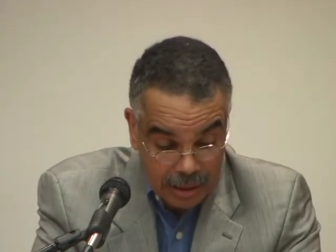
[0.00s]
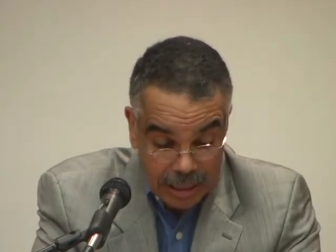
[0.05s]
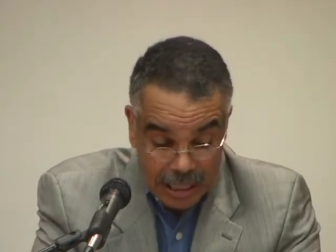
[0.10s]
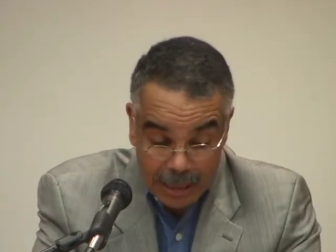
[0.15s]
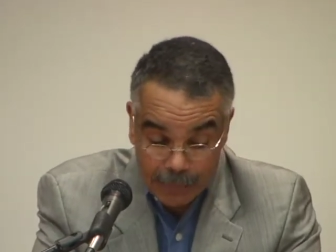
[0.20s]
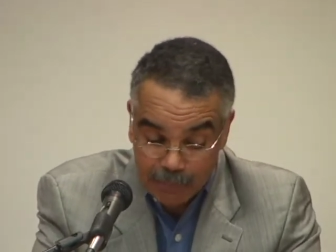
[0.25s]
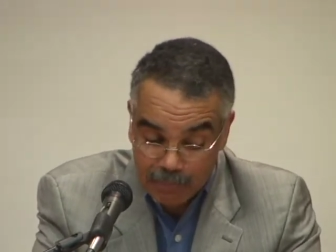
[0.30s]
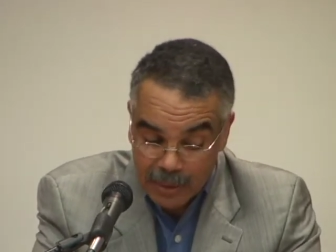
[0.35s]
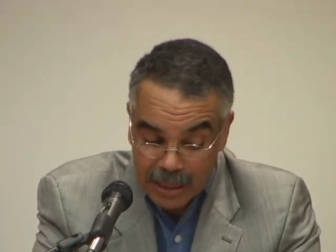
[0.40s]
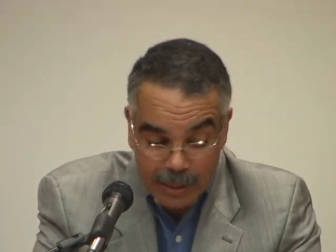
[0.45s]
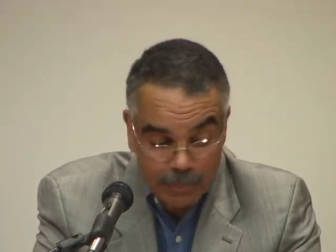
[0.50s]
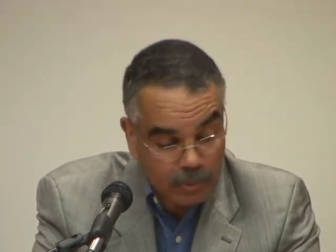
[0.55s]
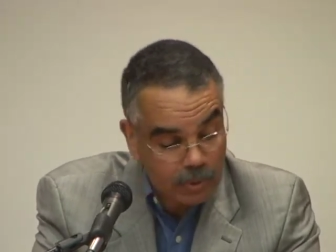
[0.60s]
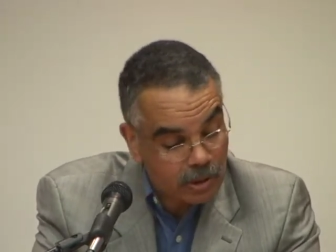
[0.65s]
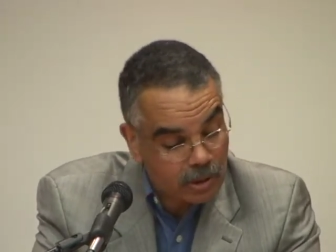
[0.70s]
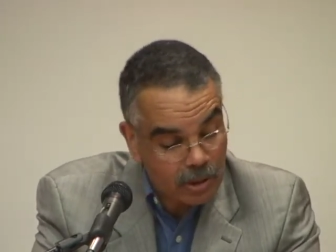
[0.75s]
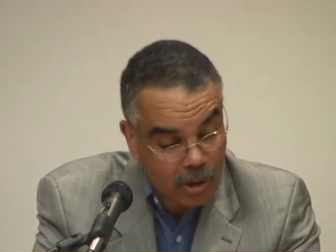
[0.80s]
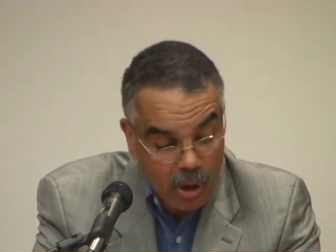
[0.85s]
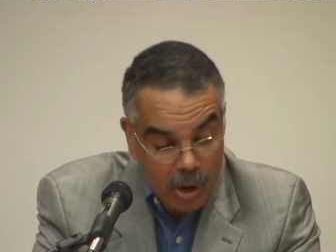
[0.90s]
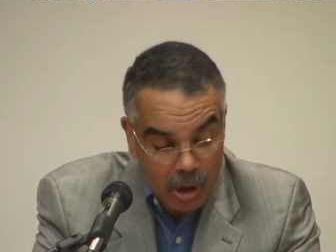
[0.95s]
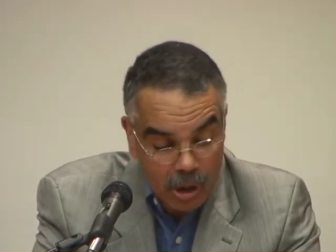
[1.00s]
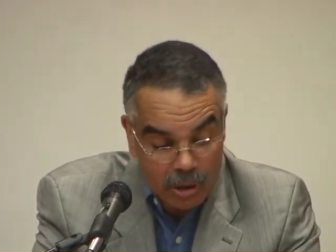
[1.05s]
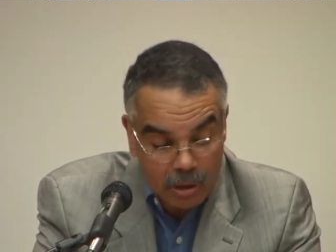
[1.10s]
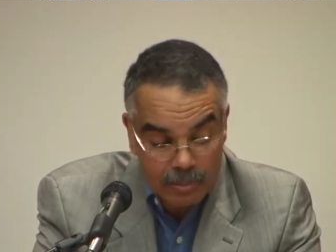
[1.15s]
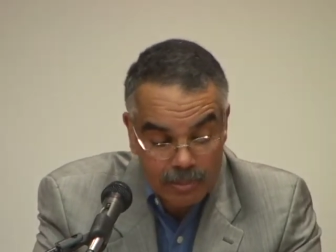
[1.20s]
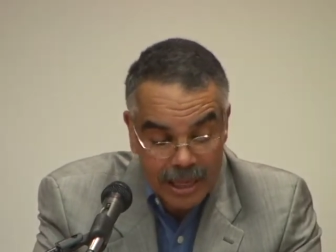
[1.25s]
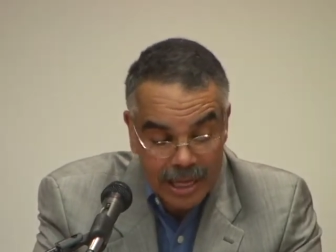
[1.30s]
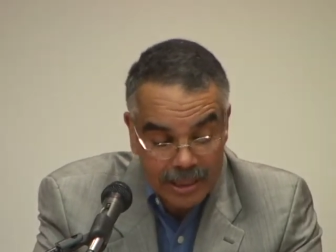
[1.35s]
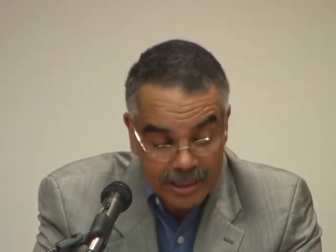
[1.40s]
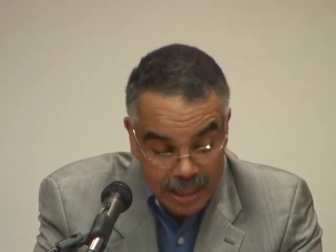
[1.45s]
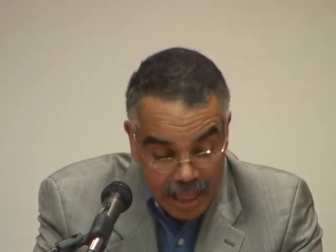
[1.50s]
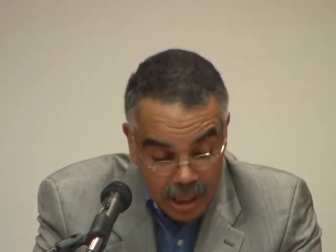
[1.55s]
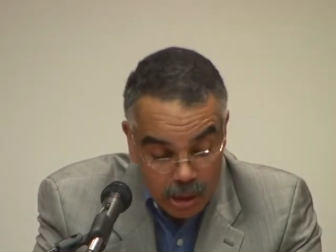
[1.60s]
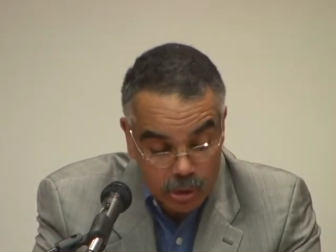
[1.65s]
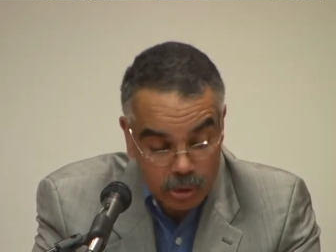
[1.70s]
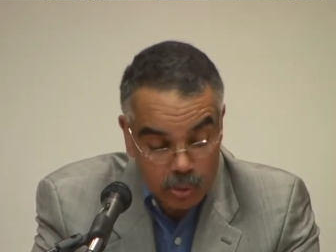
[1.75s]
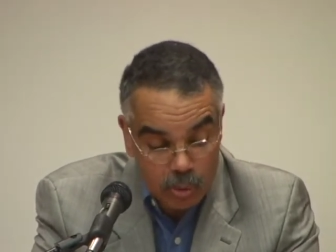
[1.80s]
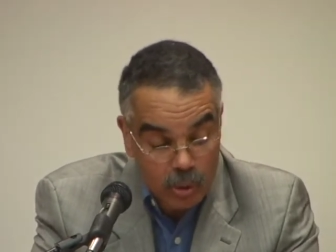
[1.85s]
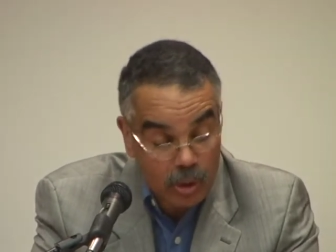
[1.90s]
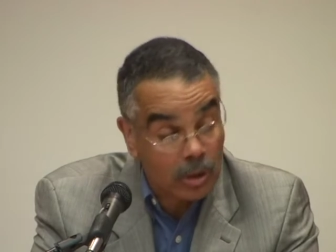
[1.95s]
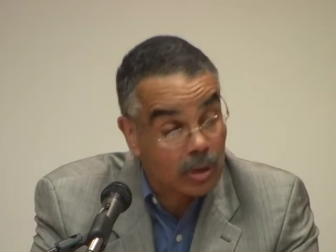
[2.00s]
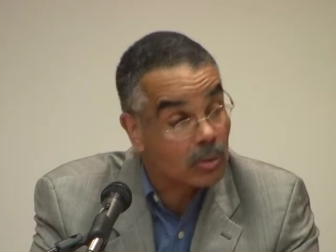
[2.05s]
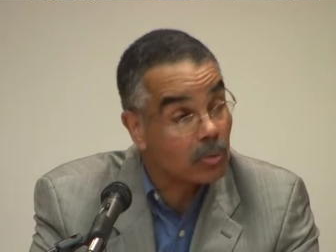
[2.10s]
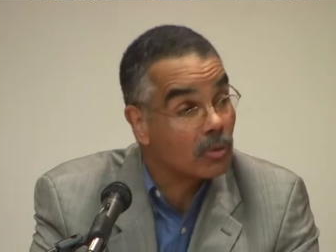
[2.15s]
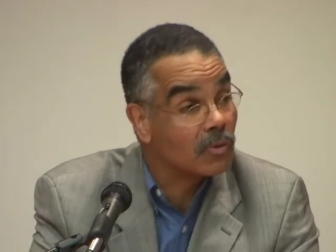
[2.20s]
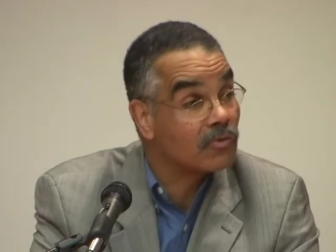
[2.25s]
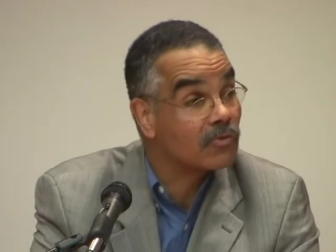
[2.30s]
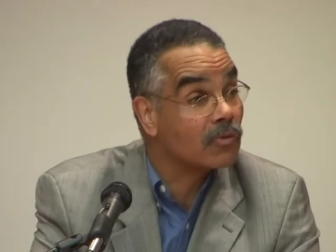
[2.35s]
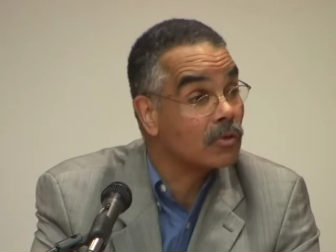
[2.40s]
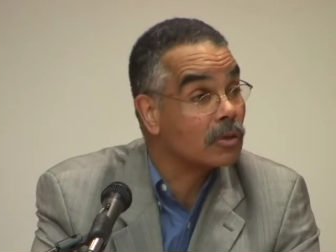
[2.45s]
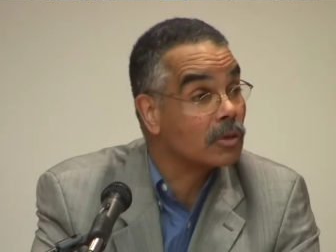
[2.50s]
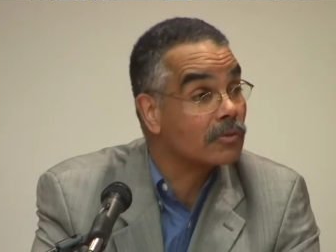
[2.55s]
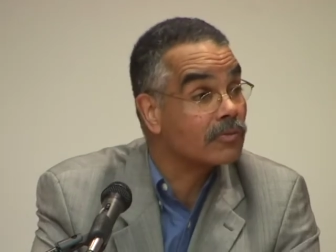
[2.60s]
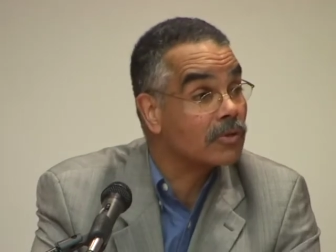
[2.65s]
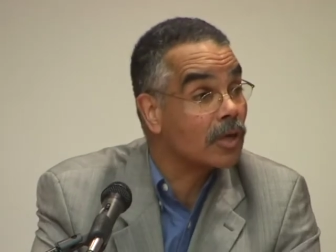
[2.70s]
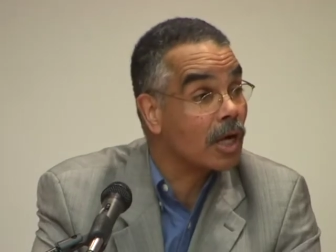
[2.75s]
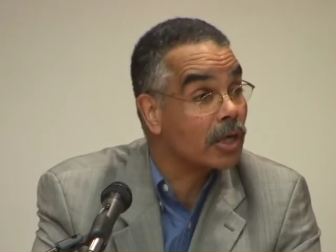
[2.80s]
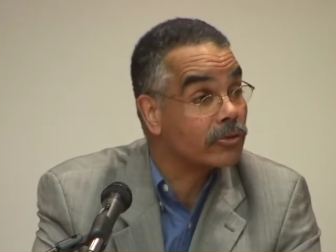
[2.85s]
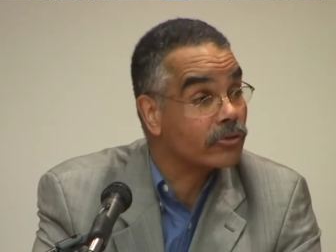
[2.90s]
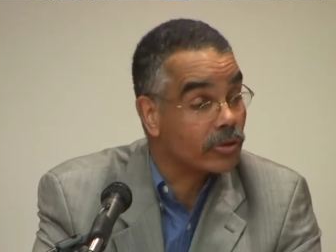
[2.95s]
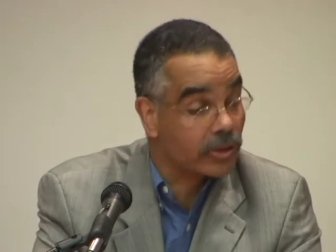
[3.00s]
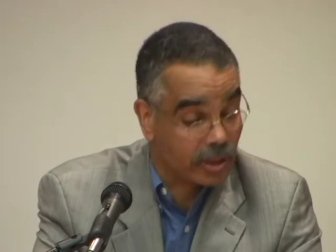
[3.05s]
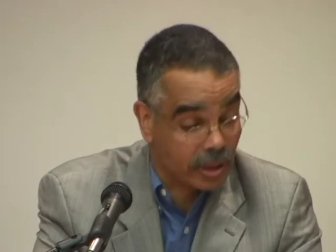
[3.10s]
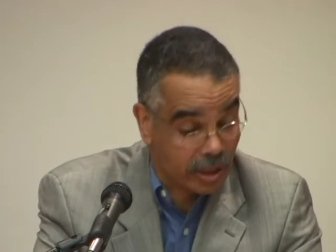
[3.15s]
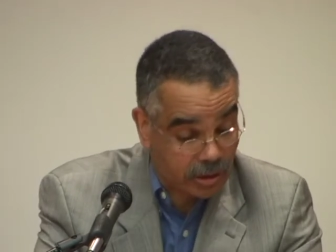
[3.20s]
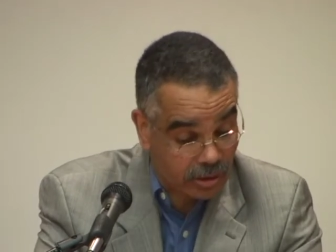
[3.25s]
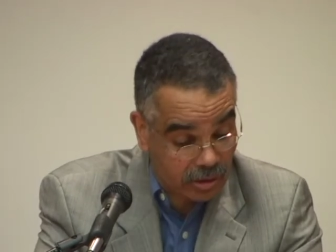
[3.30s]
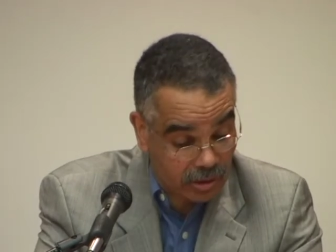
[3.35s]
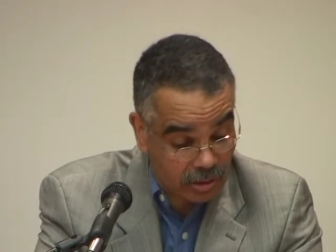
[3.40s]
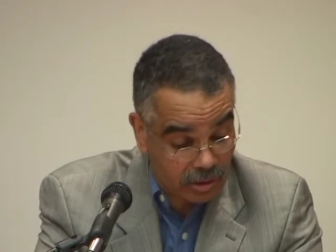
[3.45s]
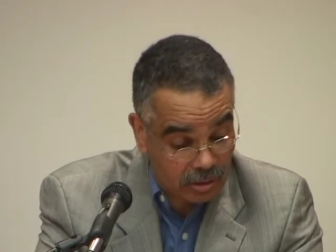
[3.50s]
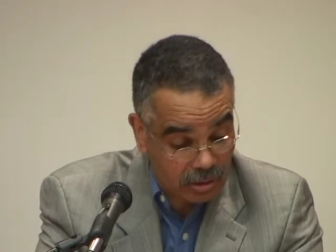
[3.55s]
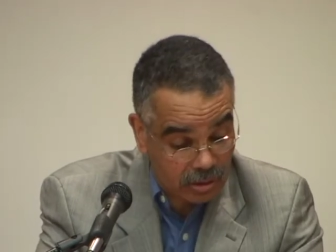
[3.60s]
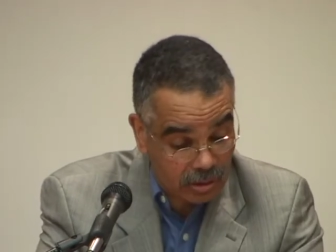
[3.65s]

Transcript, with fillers: And people in Harlem, as elsewhere, were full of contradictions.